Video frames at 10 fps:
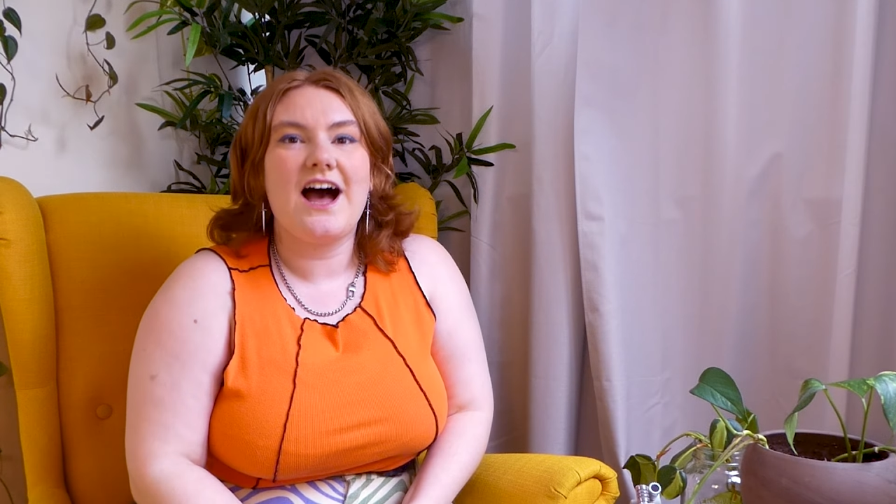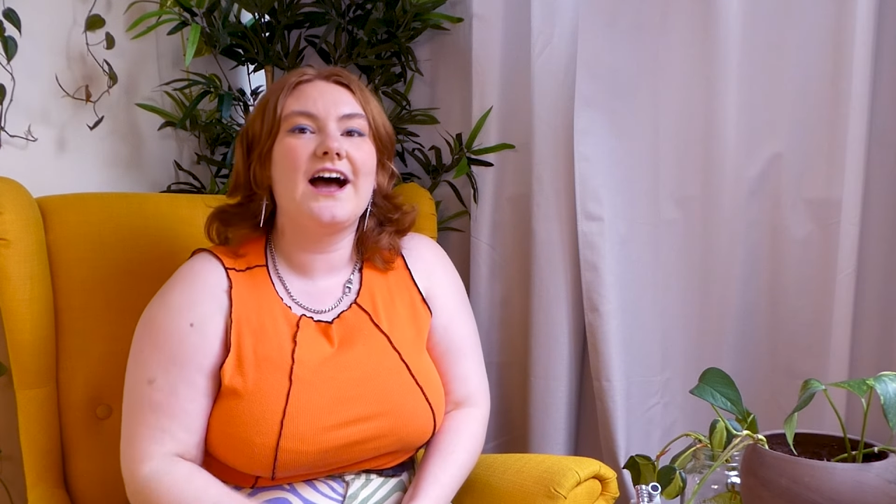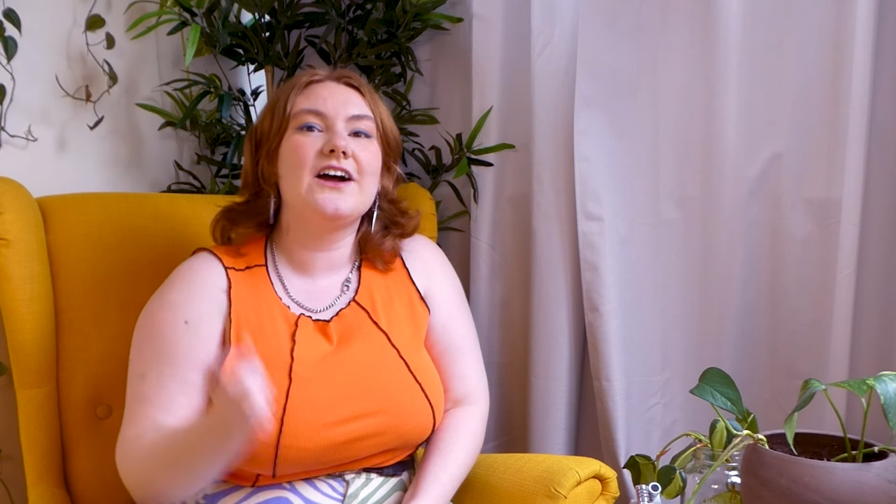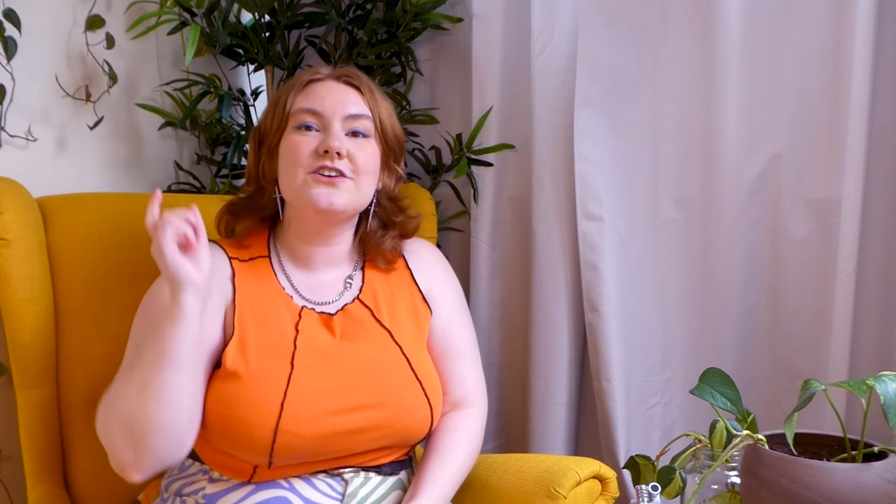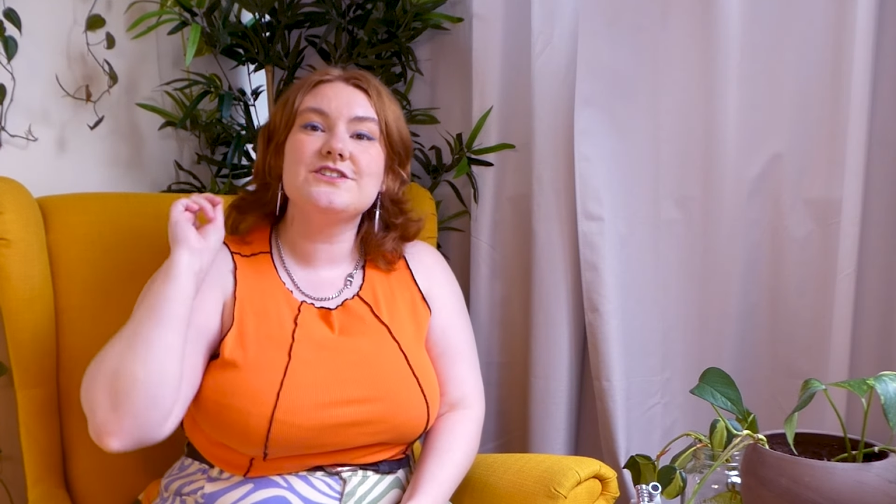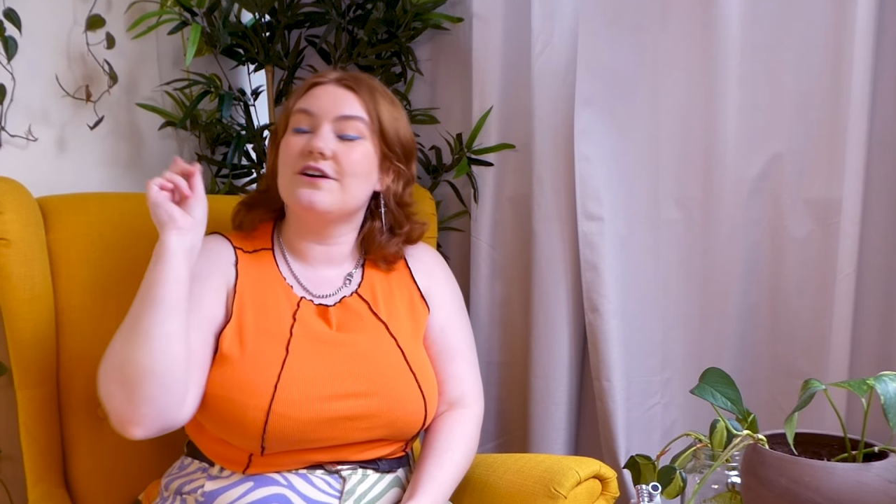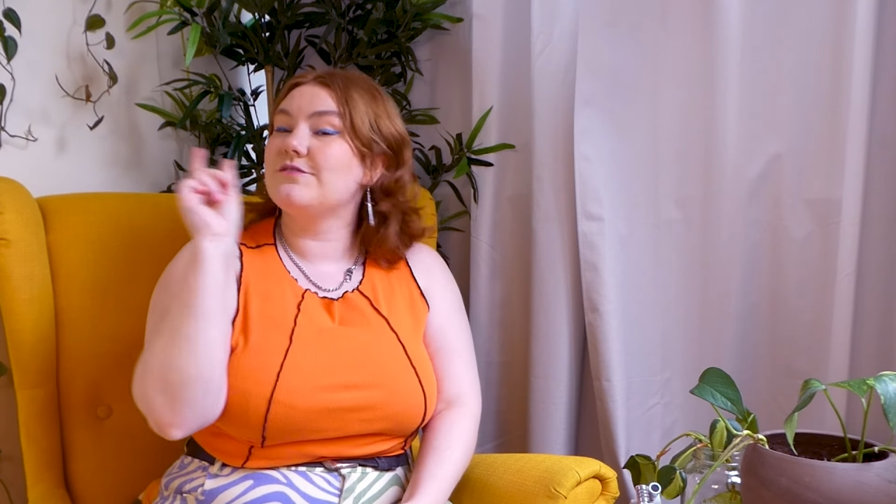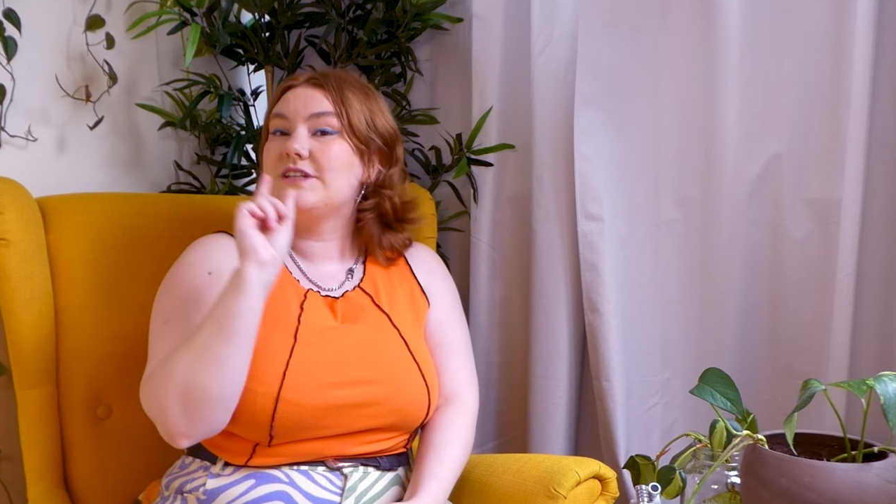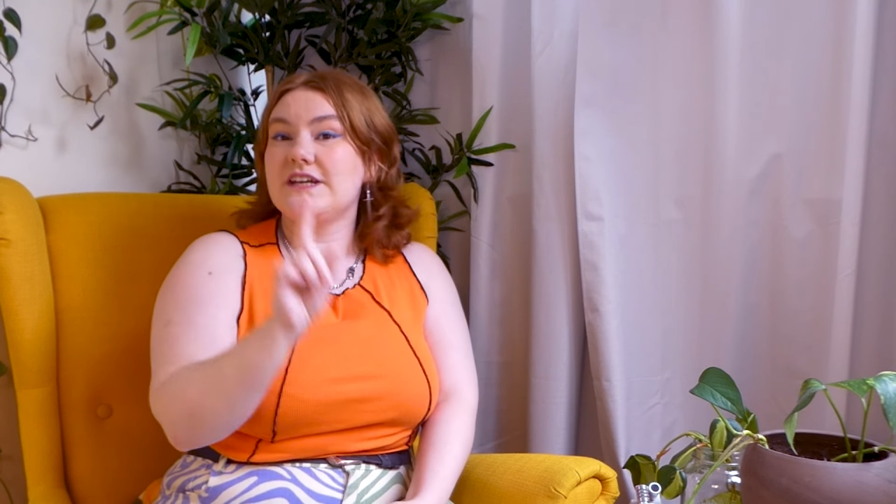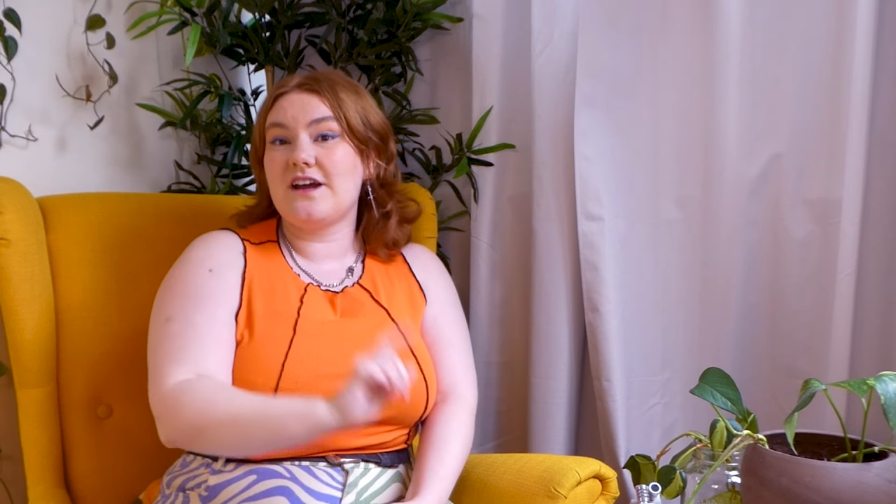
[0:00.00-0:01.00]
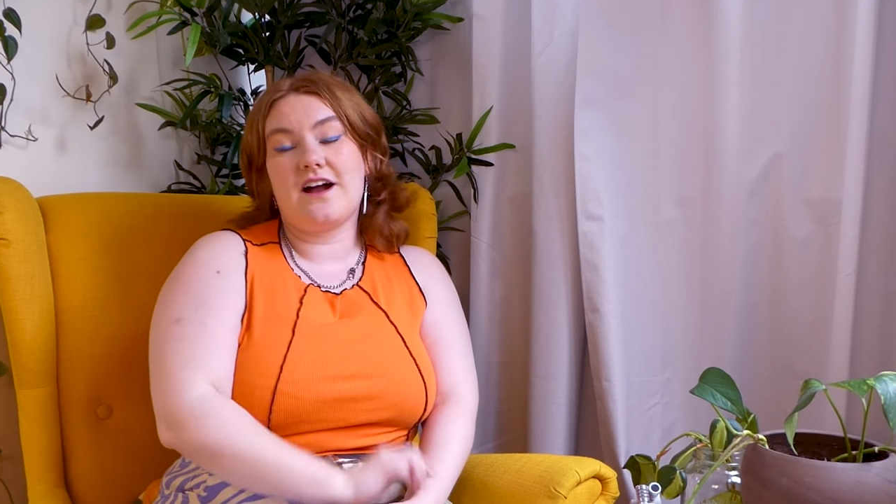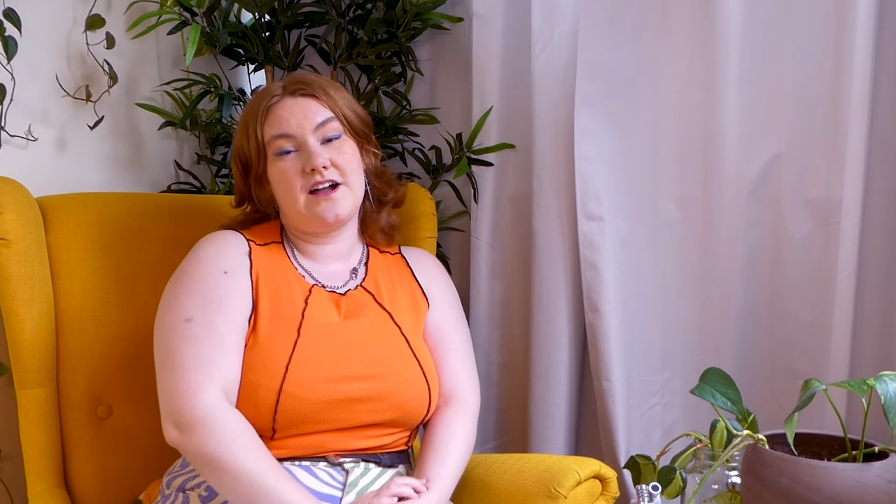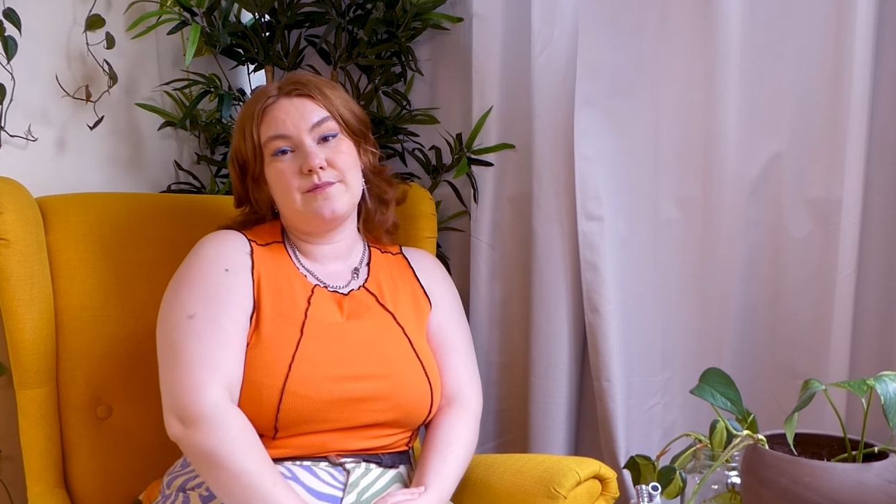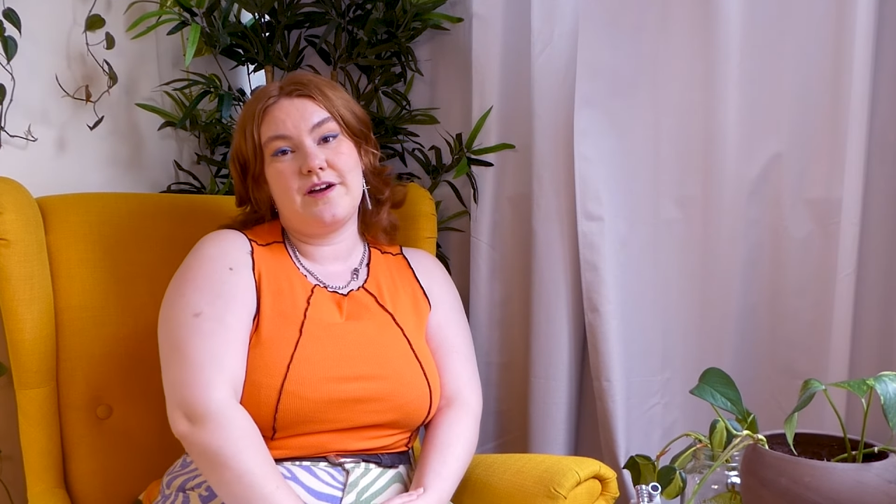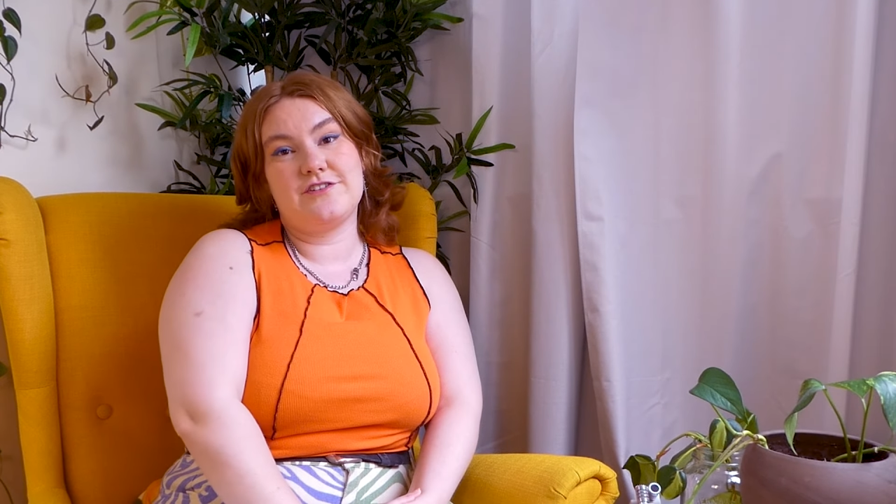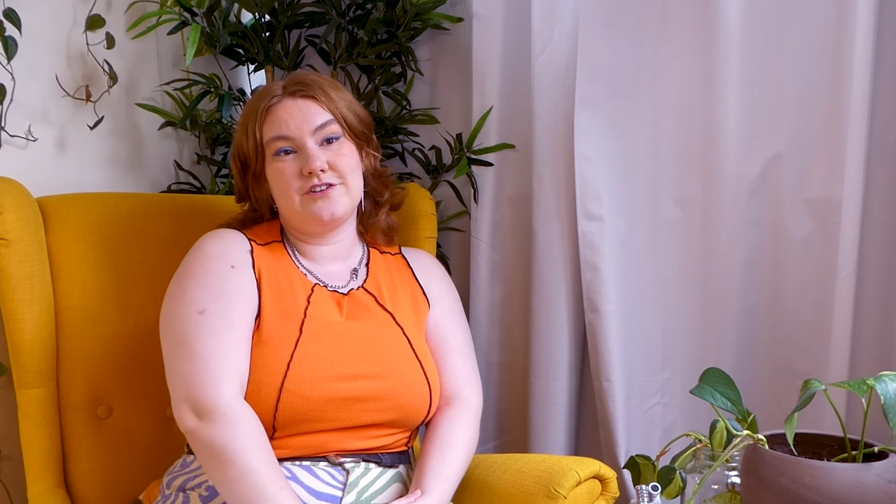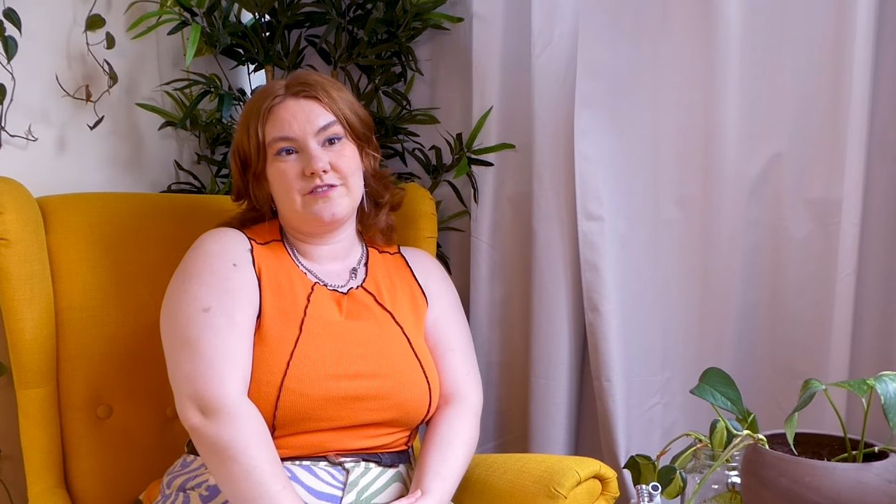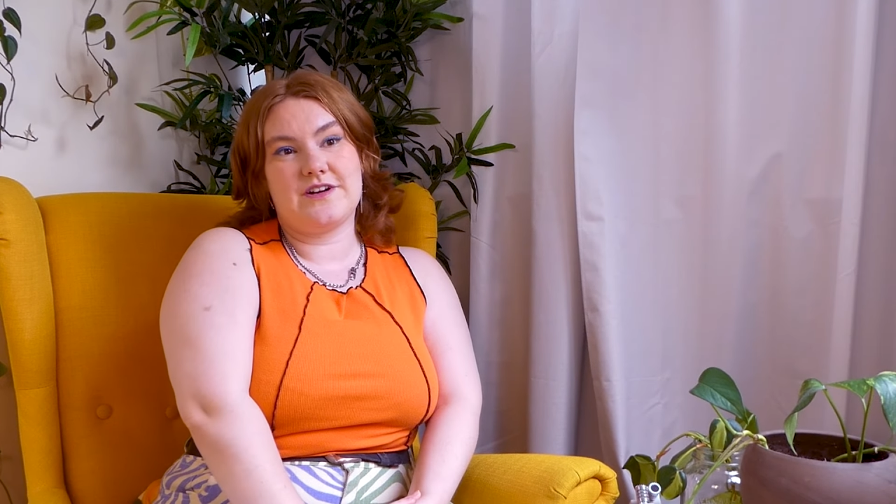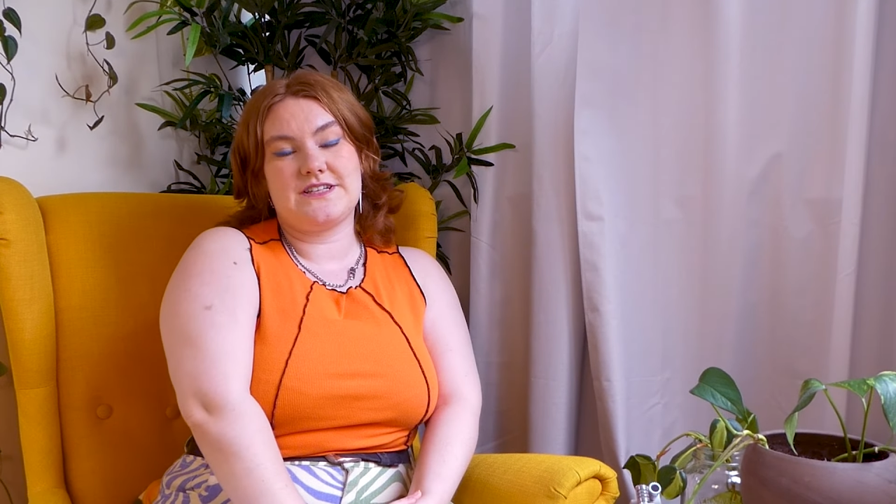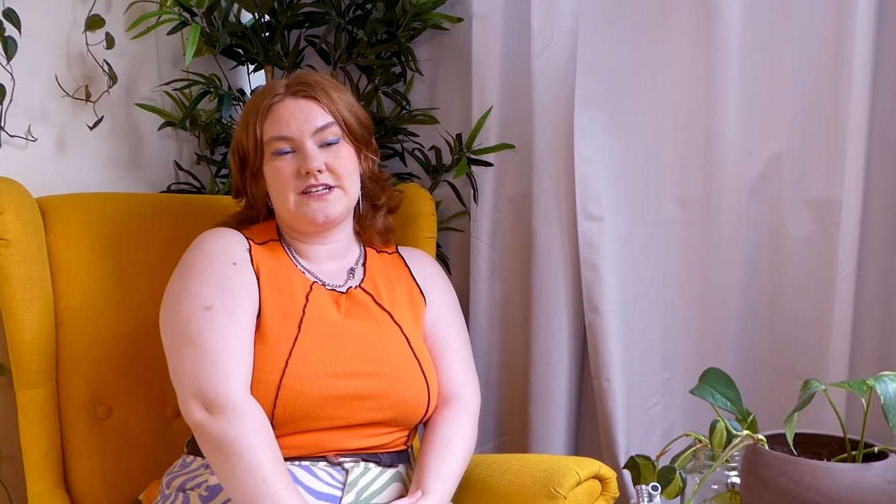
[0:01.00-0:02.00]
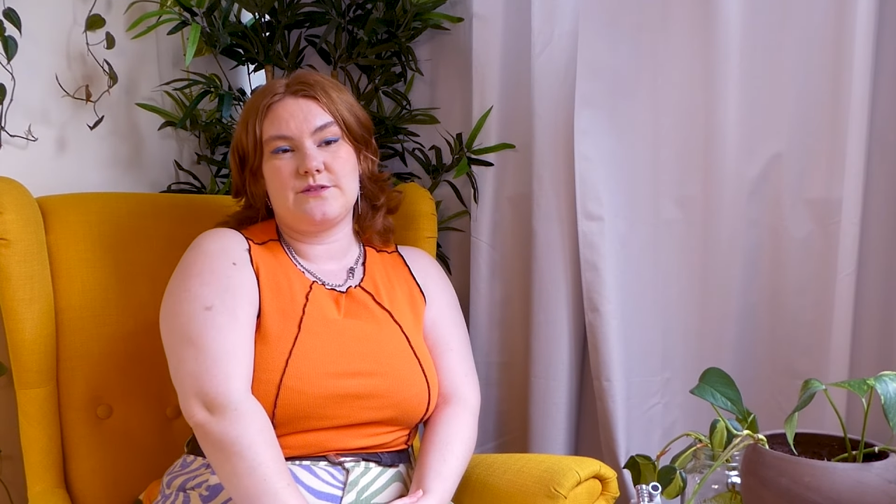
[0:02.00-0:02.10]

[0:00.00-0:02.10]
I also did not come out in university,